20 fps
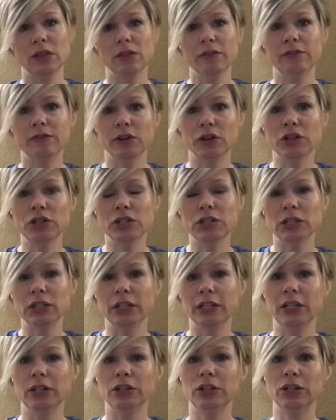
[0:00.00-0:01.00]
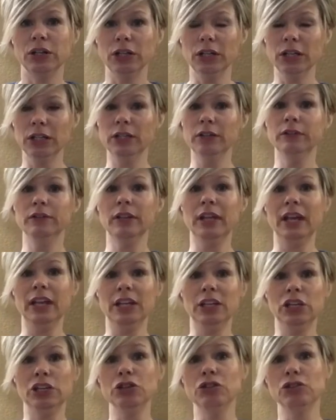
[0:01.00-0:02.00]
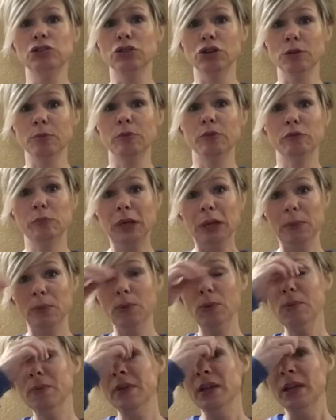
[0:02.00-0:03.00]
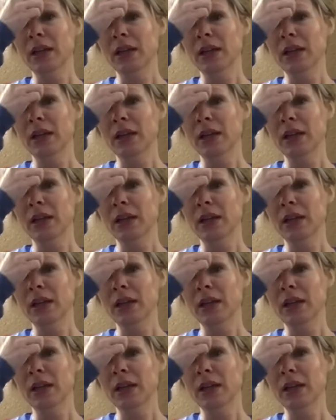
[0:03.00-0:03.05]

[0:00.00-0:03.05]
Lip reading: the first leader of a huge group of people